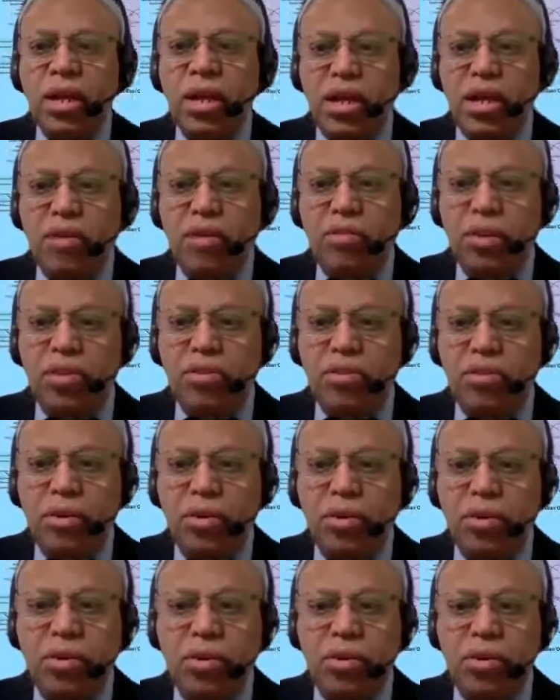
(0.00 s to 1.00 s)
you will
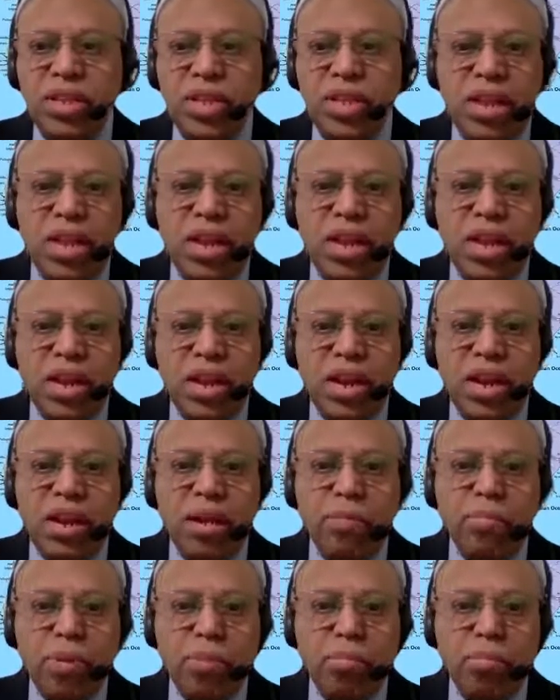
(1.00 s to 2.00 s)
sure see
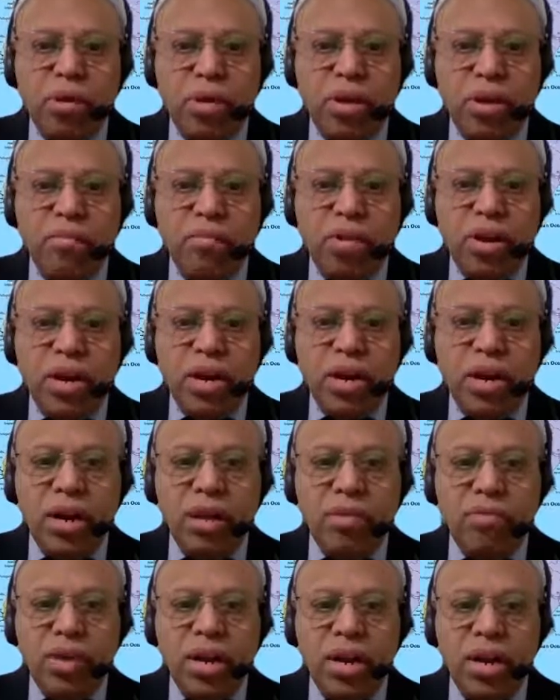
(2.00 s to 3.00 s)
greedy people will run
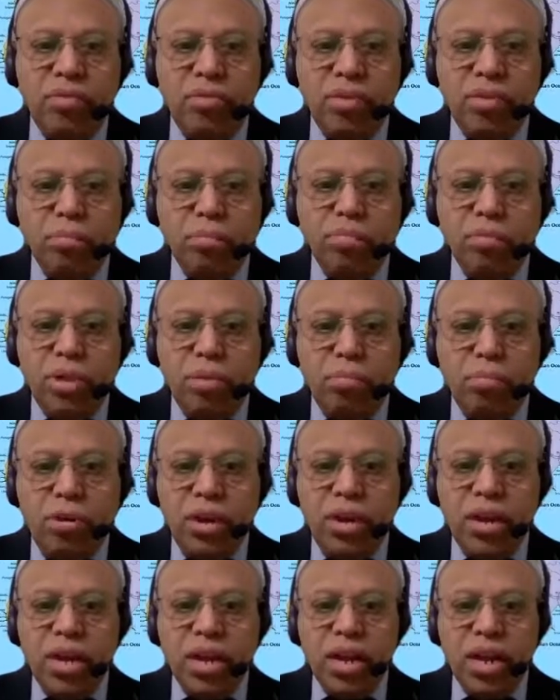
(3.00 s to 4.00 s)
away from the
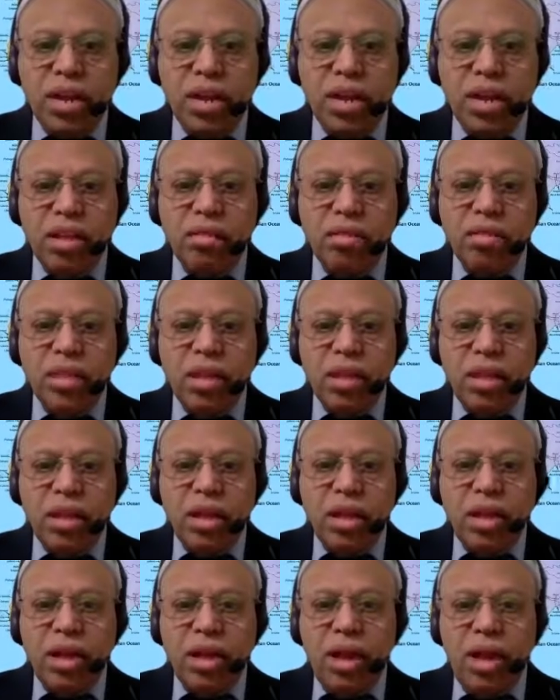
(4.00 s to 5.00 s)
political race
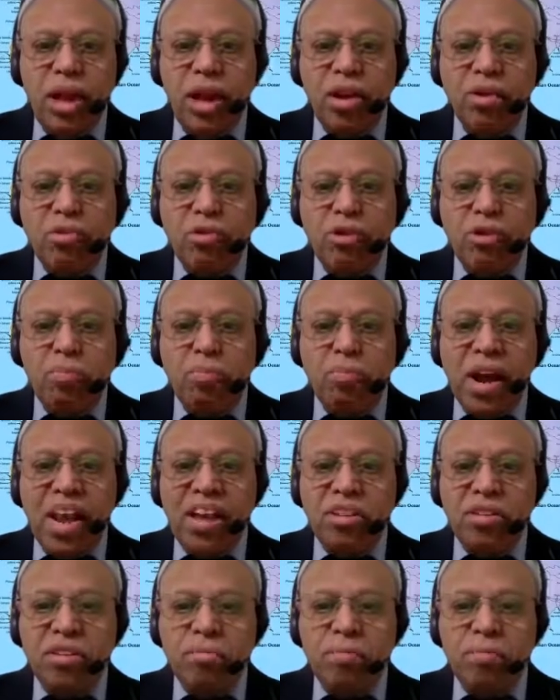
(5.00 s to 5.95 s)
and good pious